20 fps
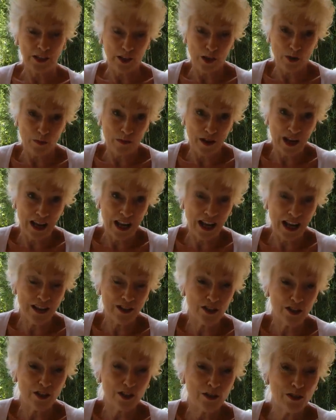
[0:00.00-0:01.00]
You may like
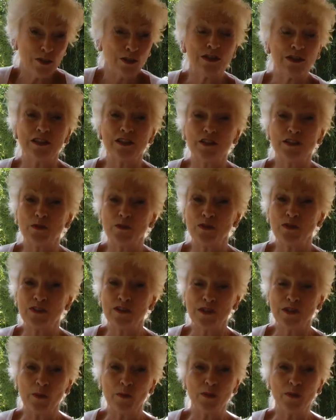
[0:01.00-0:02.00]
to do this with
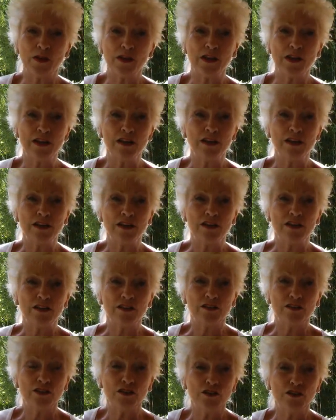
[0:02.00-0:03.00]
somebody
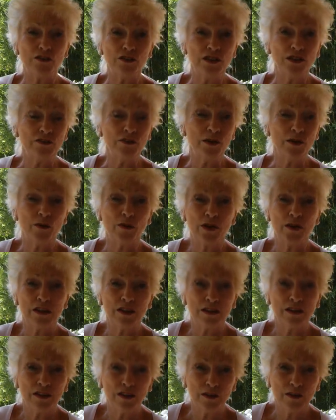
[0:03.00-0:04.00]
that you're living with,
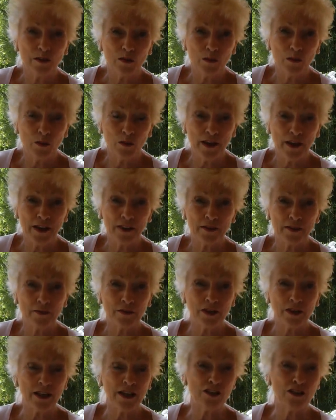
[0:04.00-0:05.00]
where the
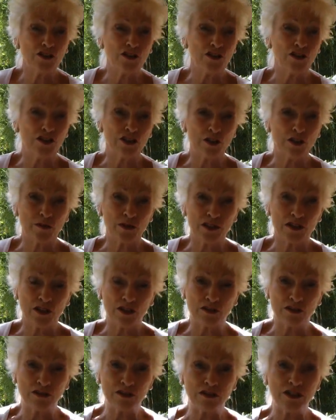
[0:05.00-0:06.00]
relationship has
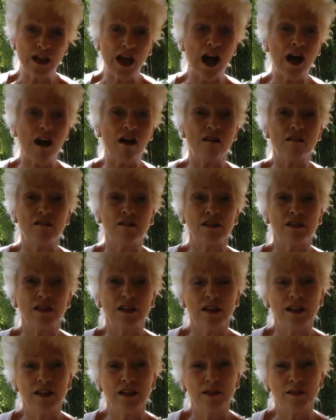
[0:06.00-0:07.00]
gone sour,
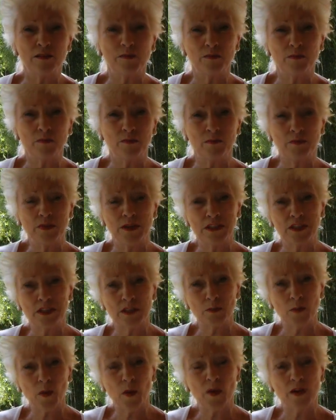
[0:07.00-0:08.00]
been
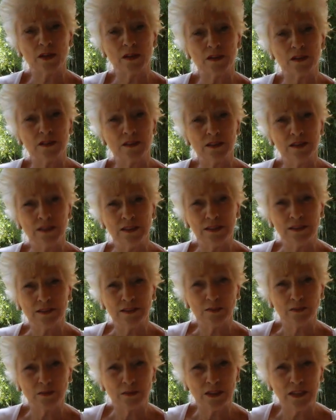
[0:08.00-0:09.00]
spoilt
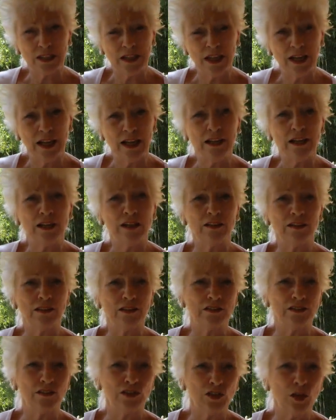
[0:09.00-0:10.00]
with
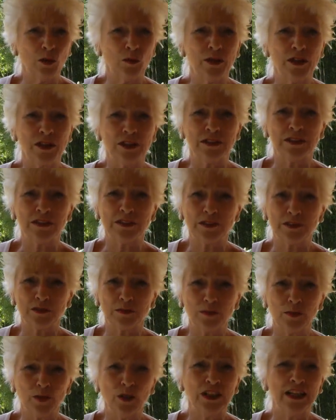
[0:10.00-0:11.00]
anger, dominance,
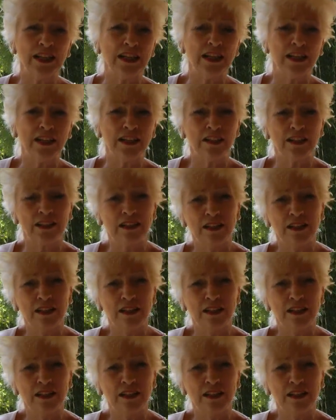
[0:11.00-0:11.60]
bullying,